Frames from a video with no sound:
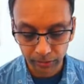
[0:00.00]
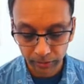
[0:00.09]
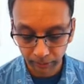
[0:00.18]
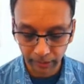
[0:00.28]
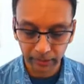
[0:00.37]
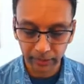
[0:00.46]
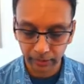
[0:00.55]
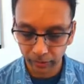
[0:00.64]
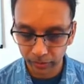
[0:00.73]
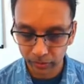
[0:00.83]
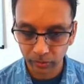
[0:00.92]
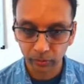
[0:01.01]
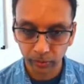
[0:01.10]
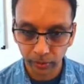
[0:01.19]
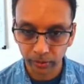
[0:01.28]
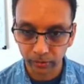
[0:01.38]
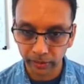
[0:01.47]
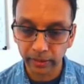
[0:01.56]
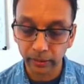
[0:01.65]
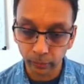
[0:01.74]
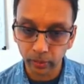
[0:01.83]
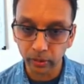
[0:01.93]
something that does not work
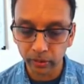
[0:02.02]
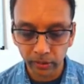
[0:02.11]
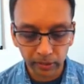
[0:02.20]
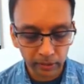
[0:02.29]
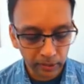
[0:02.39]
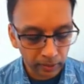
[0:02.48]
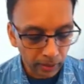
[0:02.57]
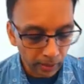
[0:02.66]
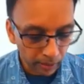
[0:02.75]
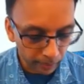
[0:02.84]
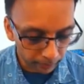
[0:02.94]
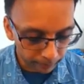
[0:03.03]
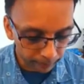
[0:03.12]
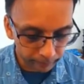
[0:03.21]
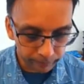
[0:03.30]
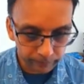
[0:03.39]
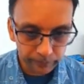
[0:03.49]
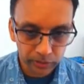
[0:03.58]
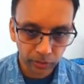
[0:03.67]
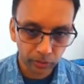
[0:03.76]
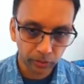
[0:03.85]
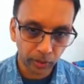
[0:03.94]
really work.
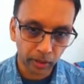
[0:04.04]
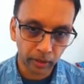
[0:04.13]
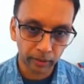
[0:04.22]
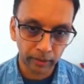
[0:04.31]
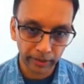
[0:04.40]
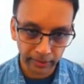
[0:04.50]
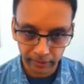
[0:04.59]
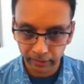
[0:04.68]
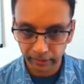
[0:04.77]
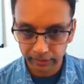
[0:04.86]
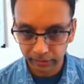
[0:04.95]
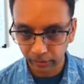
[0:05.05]
So like in this